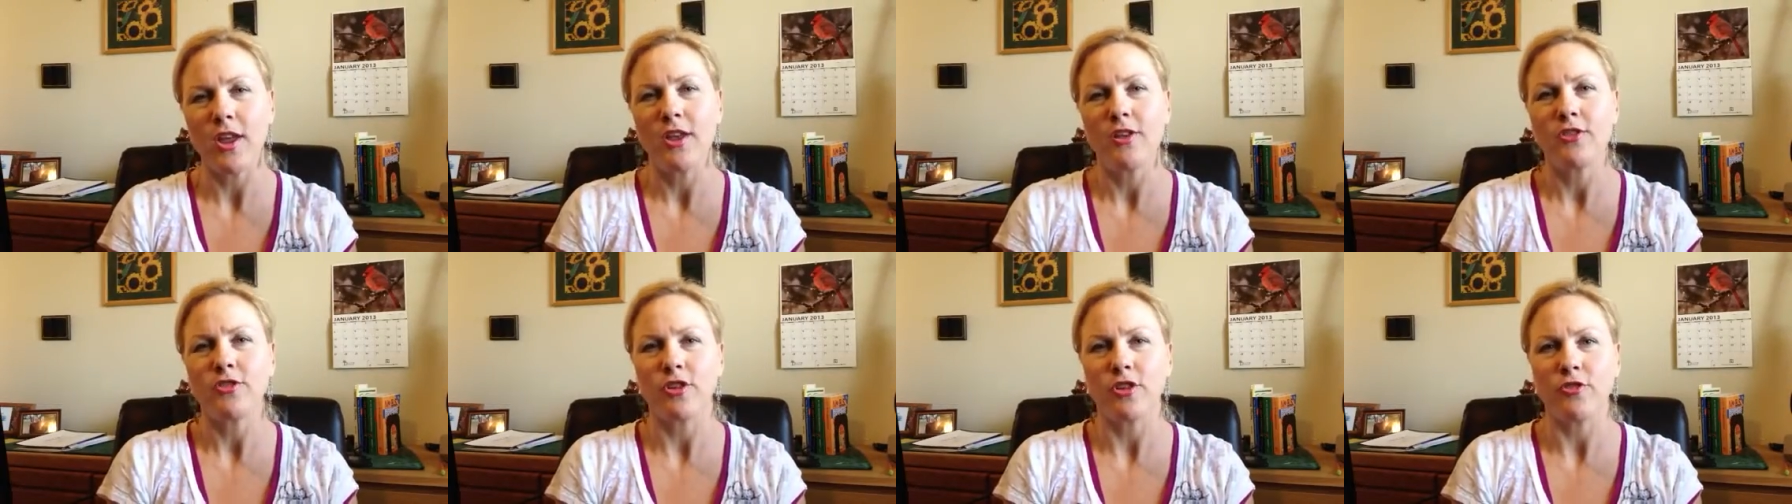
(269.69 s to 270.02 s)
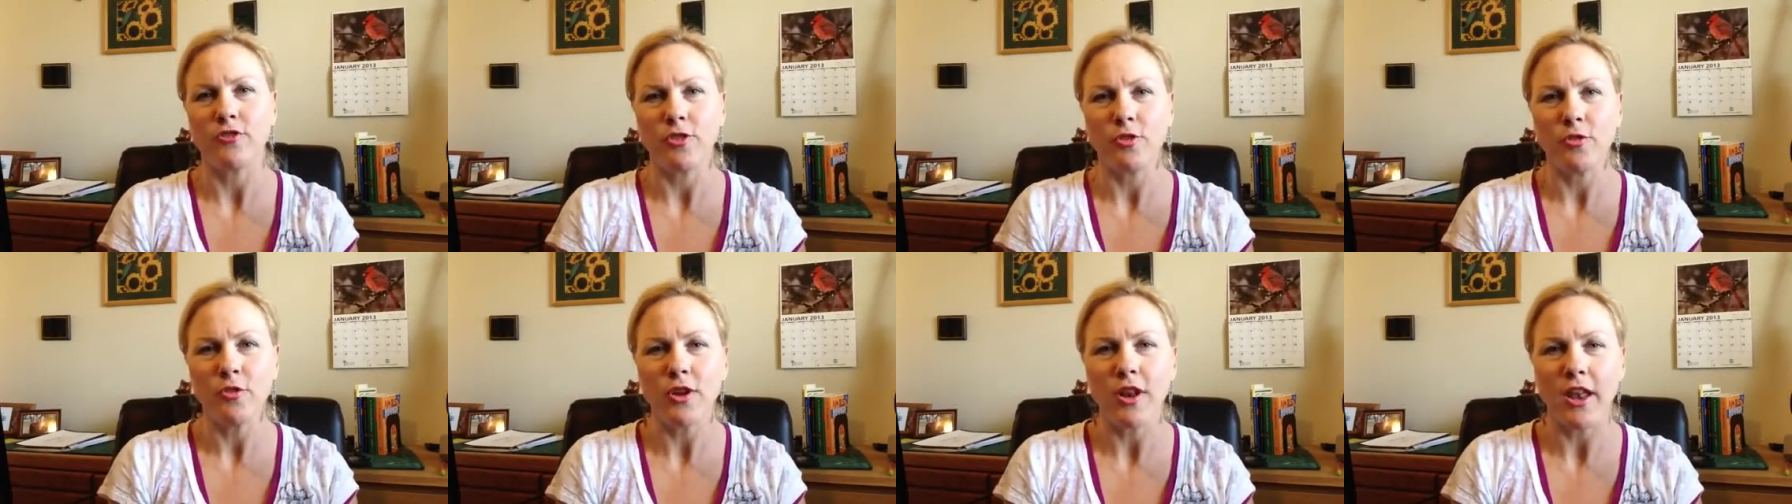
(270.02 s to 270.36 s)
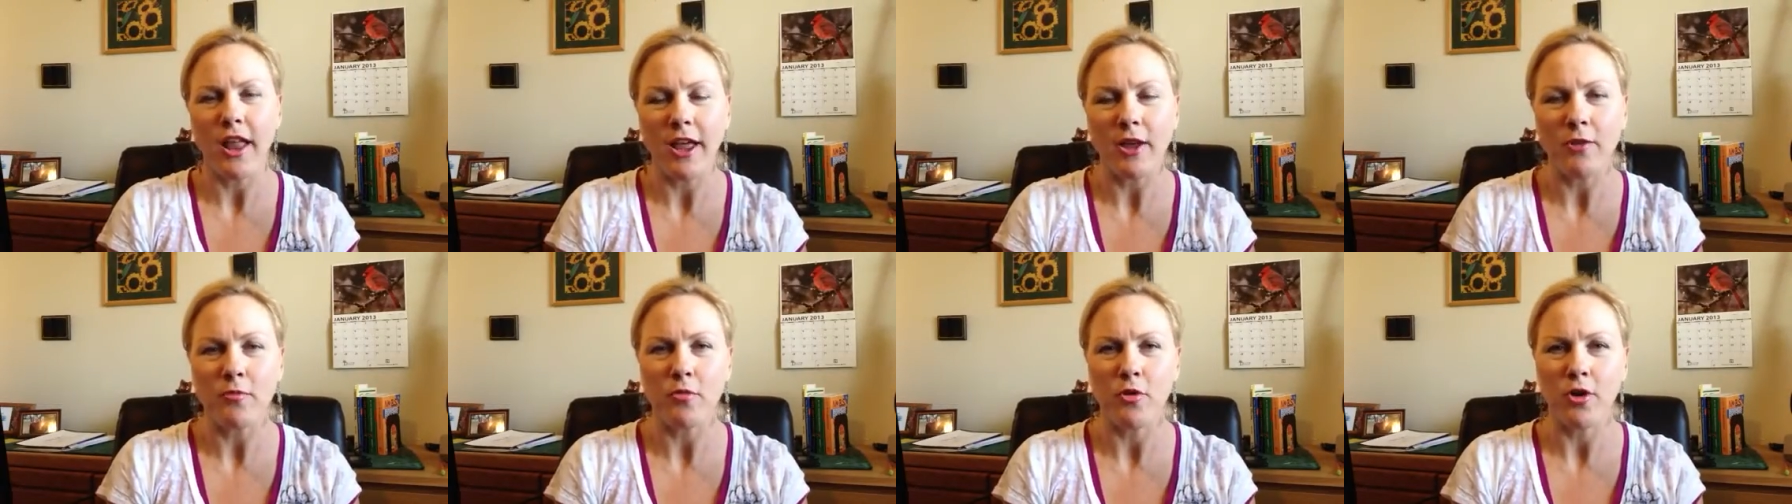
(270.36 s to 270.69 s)
So if you would
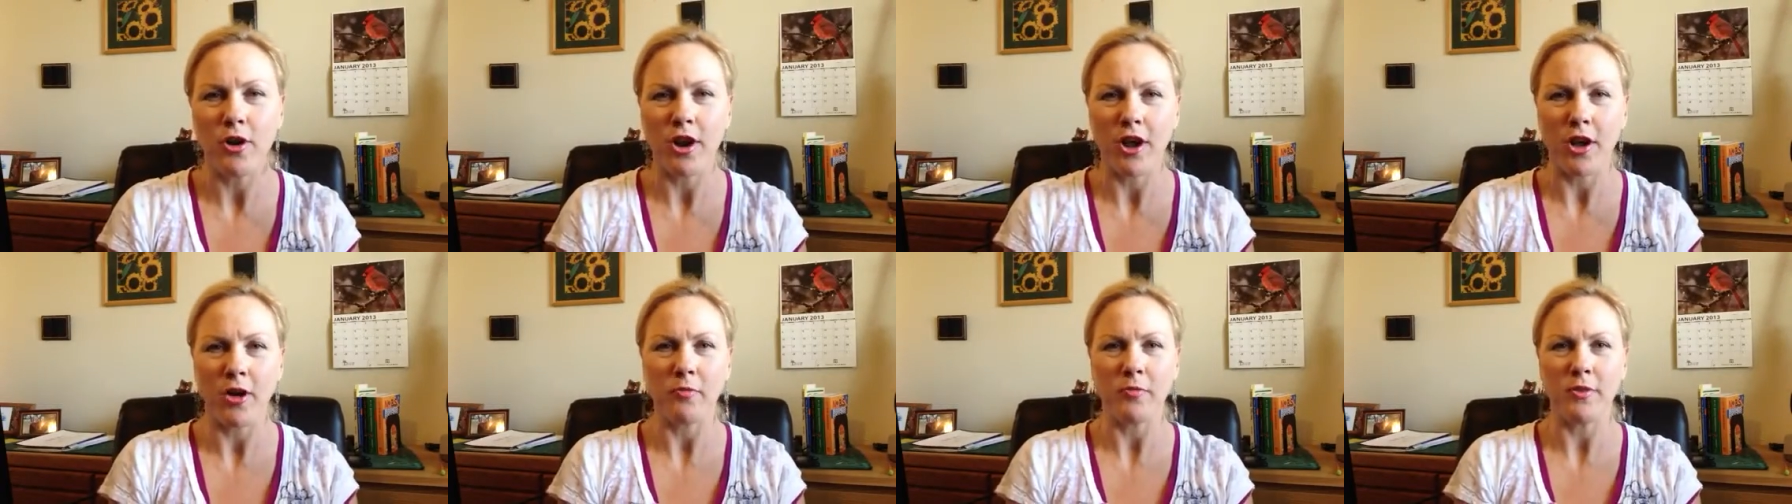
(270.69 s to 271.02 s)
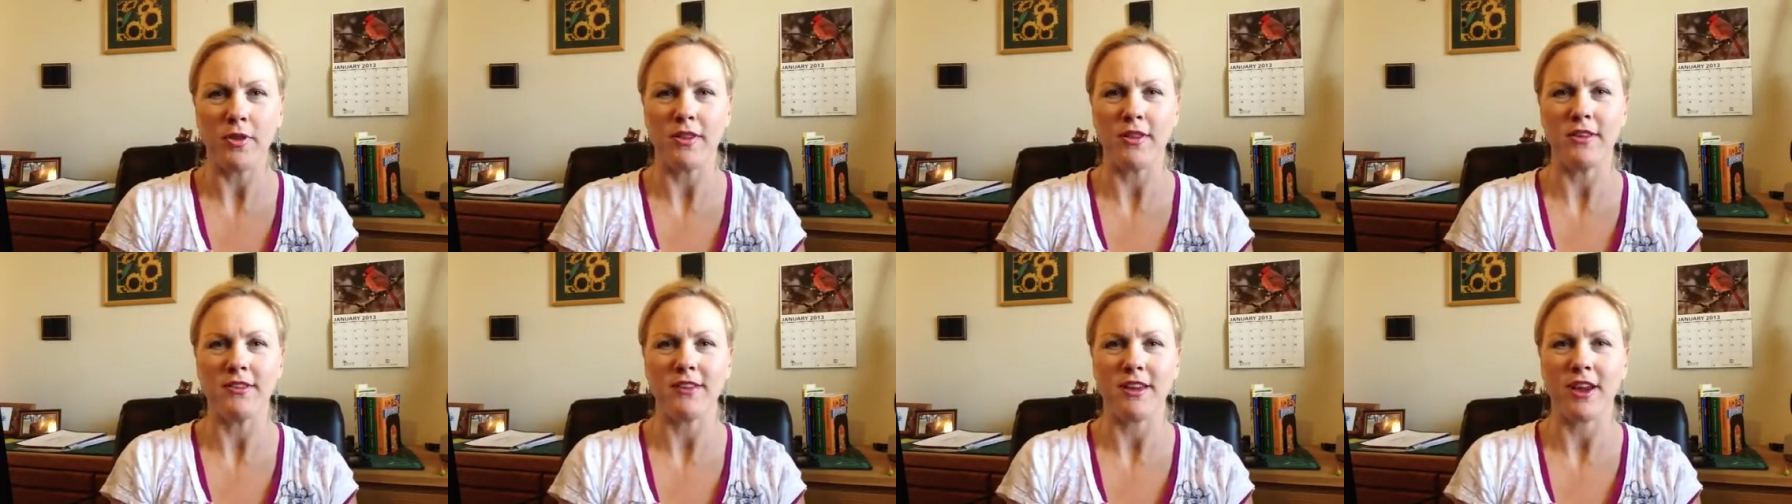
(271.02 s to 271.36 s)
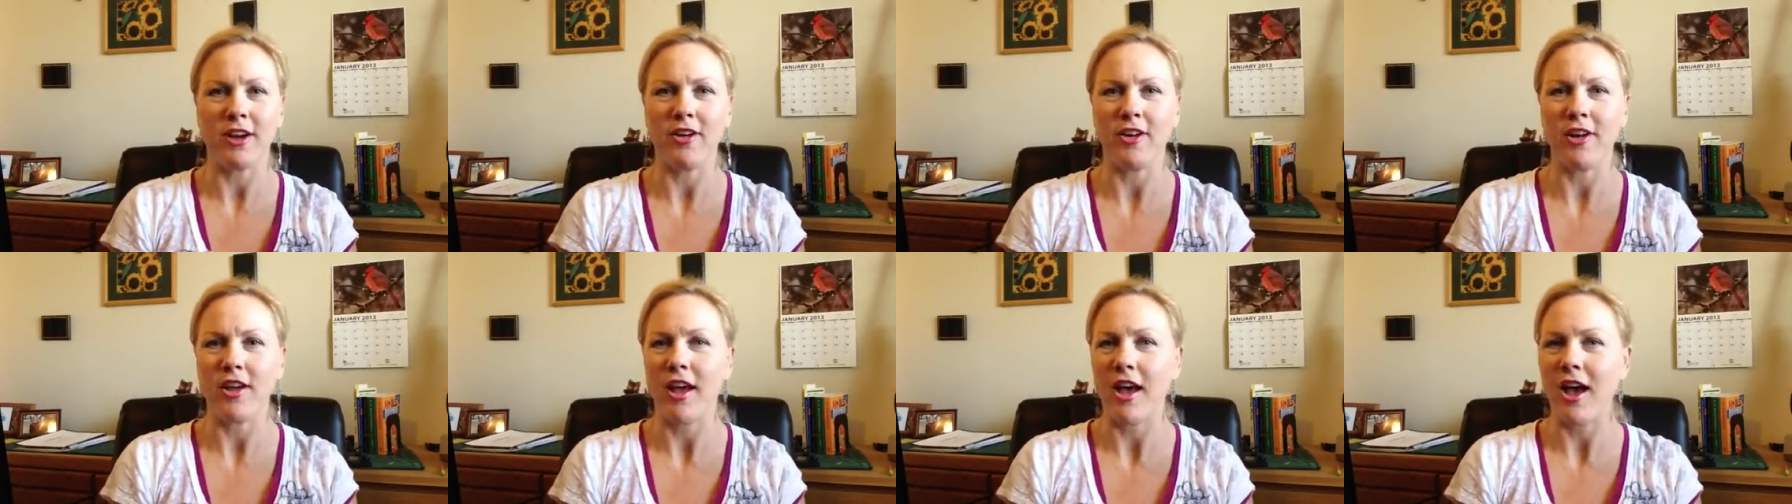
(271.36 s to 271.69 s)
like more help in this
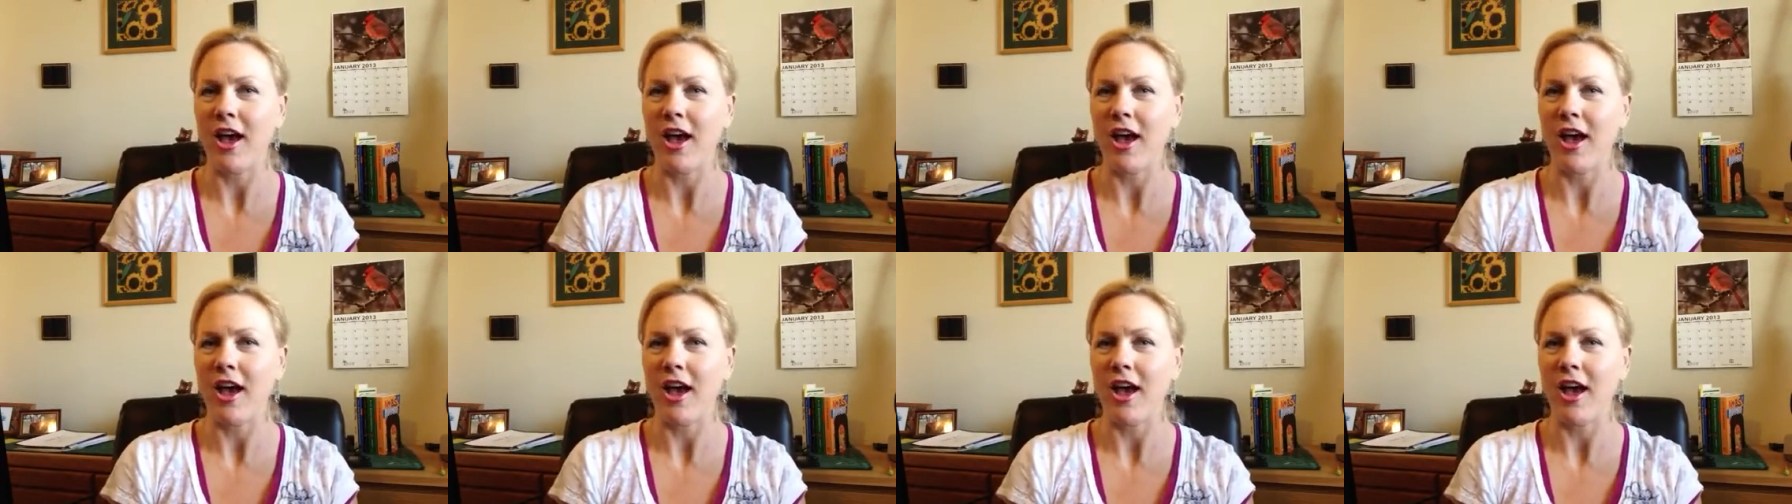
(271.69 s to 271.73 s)
area,